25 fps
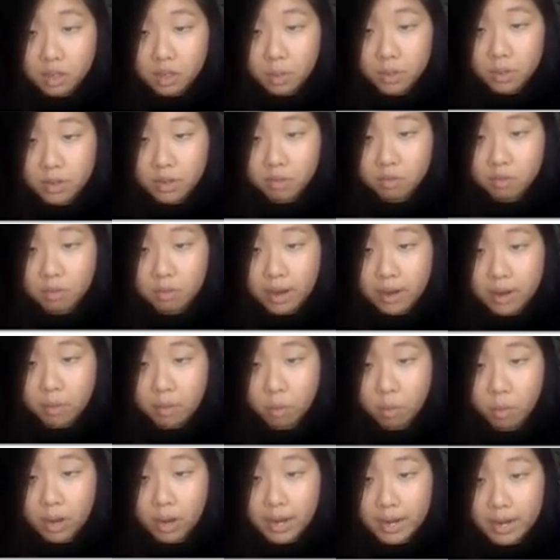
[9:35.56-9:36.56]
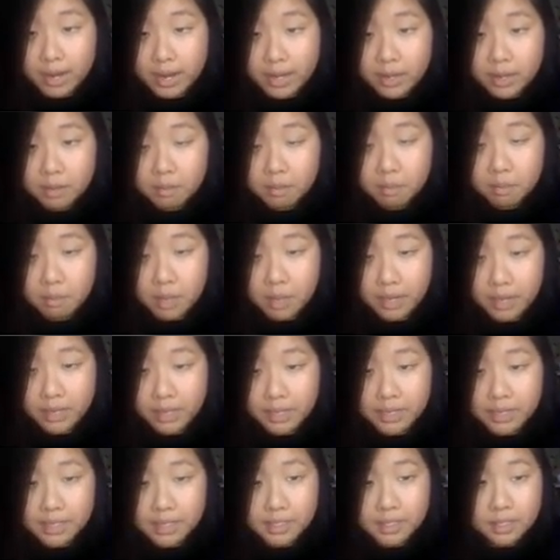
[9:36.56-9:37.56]
we can write y
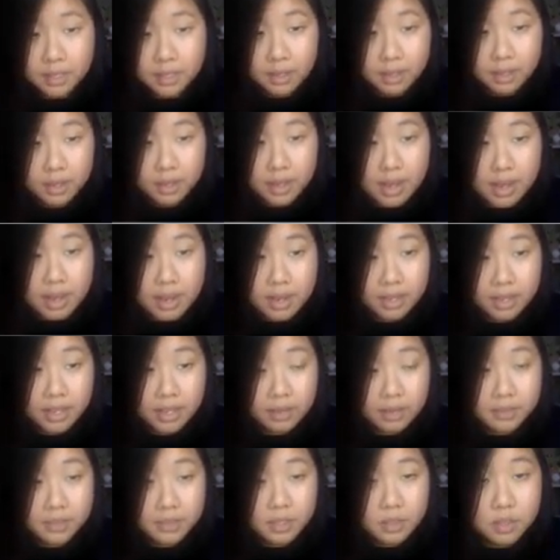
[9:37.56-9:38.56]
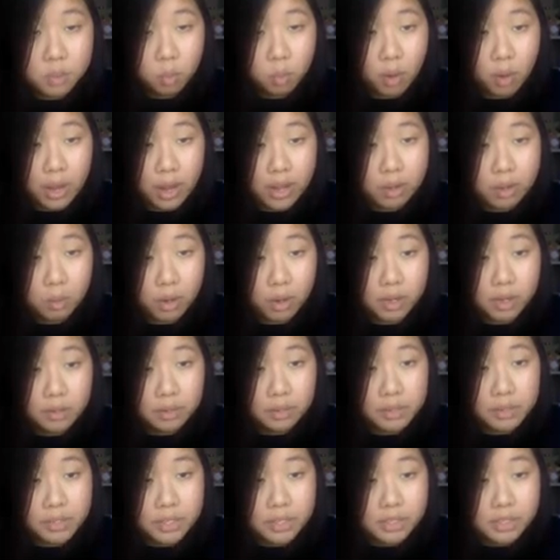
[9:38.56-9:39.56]
minus, and it gives us y1,
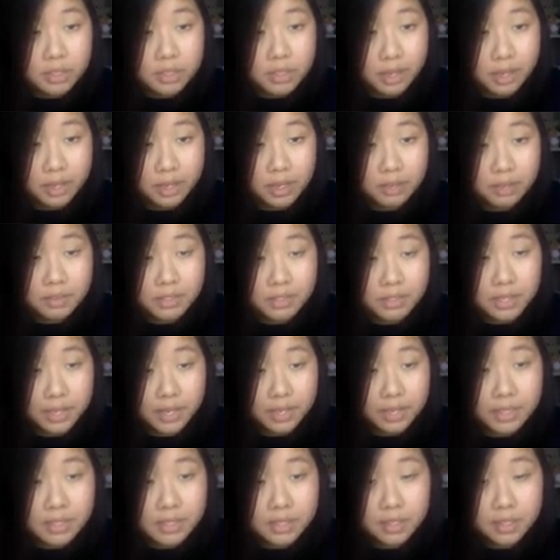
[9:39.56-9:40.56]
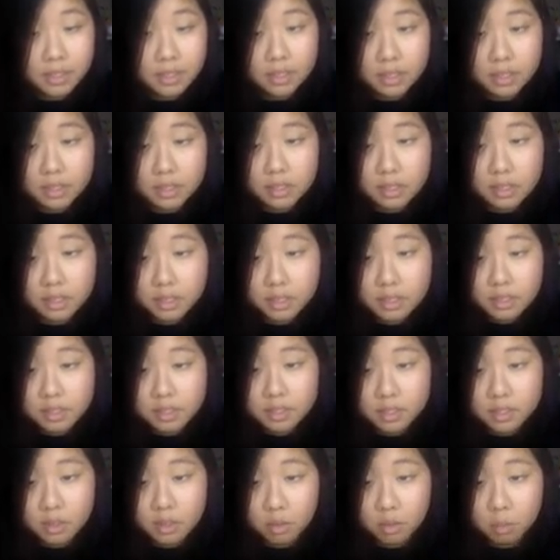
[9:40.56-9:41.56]
which is -6.
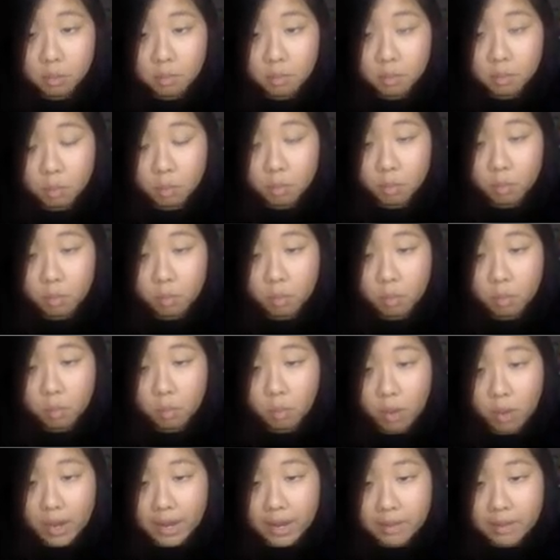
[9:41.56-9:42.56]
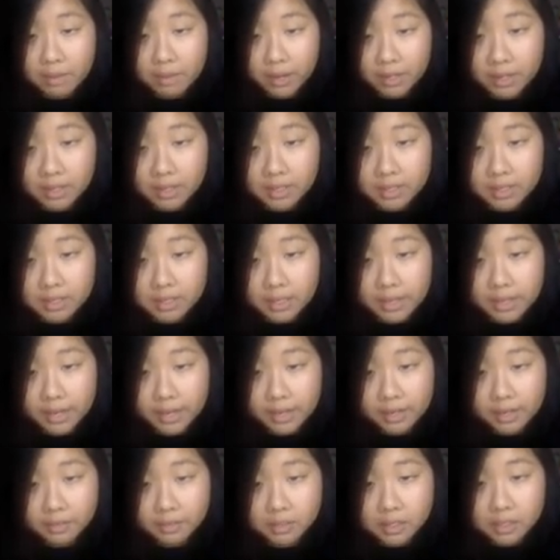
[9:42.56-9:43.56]
So y minus
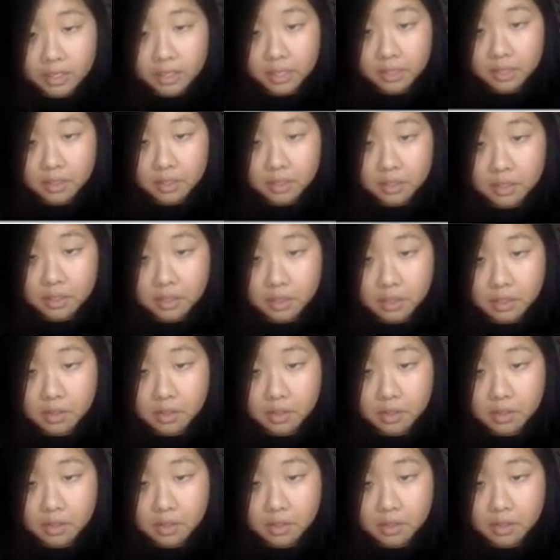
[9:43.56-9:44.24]
-6